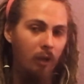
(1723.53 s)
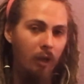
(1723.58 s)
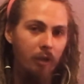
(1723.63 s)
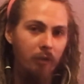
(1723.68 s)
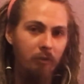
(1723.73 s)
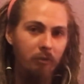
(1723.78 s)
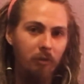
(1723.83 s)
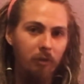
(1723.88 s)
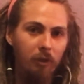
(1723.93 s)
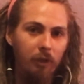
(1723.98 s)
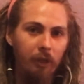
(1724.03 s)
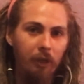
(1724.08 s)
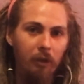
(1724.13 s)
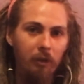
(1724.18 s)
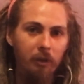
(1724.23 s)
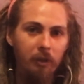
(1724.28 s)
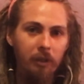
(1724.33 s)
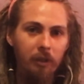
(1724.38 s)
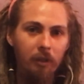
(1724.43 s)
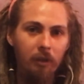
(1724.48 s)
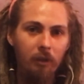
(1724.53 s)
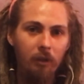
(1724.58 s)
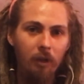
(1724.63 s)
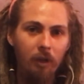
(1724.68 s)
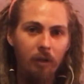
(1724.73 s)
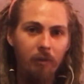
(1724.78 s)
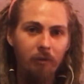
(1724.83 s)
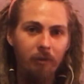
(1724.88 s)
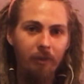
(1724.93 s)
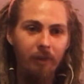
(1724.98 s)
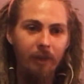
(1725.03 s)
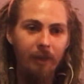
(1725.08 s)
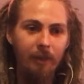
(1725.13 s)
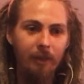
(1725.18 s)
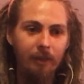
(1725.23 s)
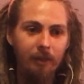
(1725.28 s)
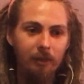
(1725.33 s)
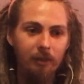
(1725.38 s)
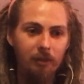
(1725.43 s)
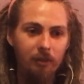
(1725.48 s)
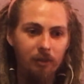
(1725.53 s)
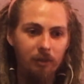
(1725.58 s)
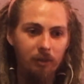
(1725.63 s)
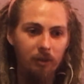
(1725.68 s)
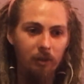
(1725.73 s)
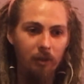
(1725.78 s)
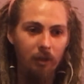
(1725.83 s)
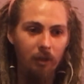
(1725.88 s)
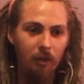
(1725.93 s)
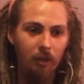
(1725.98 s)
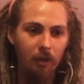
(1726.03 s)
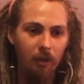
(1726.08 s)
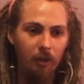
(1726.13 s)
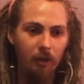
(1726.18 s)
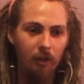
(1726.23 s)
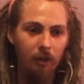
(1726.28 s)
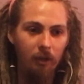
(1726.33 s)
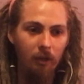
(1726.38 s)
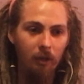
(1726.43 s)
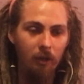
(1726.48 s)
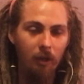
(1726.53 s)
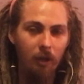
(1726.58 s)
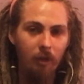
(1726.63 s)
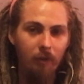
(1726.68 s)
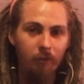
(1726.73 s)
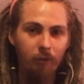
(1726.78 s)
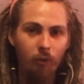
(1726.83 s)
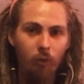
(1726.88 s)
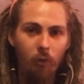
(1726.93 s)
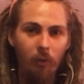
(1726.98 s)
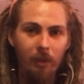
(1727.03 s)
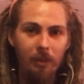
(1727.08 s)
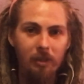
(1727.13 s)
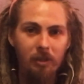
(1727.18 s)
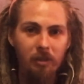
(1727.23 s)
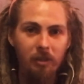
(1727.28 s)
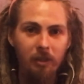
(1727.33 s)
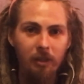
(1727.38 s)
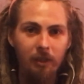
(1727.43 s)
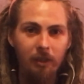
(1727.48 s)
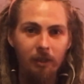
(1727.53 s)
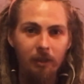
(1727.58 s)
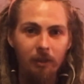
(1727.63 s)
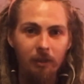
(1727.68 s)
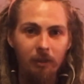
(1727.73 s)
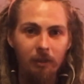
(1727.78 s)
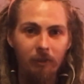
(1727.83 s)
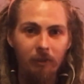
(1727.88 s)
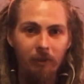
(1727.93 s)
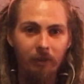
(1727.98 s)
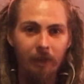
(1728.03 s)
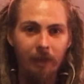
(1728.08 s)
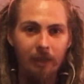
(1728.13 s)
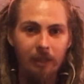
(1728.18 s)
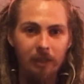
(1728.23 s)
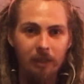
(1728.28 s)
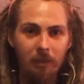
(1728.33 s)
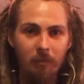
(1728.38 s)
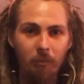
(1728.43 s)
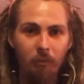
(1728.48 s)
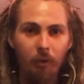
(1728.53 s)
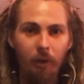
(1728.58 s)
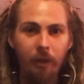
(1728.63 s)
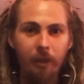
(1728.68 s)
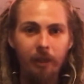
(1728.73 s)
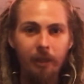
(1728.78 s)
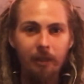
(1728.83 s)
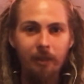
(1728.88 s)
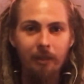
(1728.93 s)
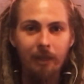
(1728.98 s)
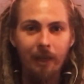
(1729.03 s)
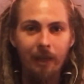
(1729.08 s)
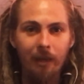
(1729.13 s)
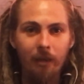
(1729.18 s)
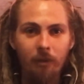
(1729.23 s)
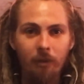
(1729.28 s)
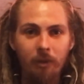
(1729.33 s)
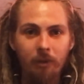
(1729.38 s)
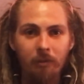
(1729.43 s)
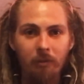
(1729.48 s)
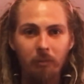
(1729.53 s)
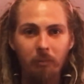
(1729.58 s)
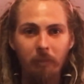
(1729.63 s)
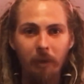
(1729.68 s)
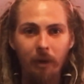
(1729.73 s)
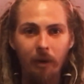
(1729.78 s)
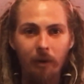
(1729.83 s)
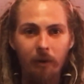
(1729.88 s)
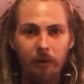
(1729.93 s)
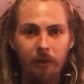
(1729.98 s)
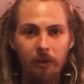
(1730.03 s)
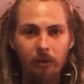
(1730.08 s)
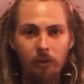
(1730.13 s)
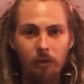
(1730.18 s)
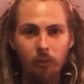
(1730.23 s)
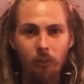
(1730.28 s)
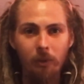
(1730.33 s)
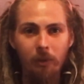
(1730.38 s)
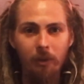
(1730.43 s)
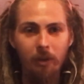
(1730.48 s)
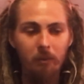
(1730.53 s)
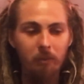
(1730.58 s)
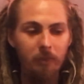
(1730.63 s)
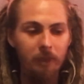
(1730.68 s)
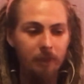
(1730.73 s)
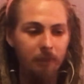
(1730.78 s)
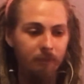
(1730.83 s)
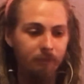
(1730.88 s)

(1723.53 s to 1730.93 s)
clarity on a lot of things, a lot of questioning different things and breaking down different barriers within me,